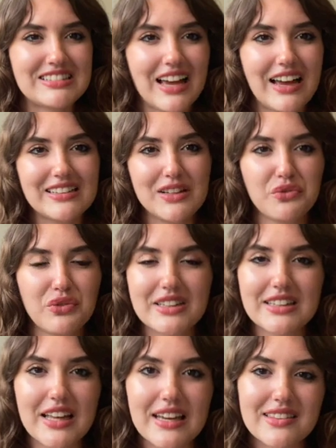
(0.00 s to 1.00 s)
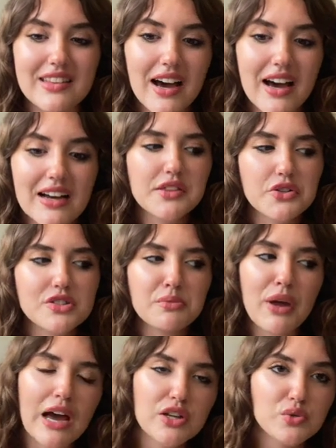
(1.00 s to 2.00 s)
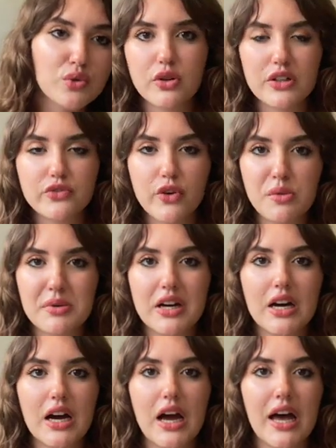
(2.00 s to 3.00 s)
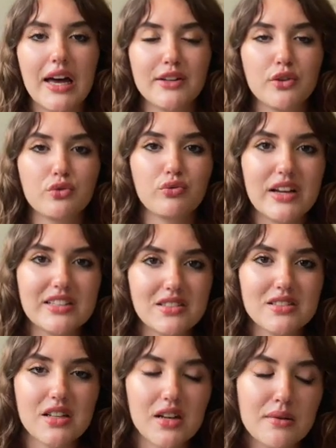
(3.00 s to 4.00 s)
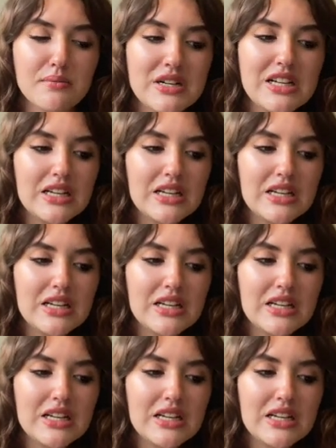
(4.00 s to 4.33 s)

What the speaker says: I didn't really like that. There's some casual transphobia and racism,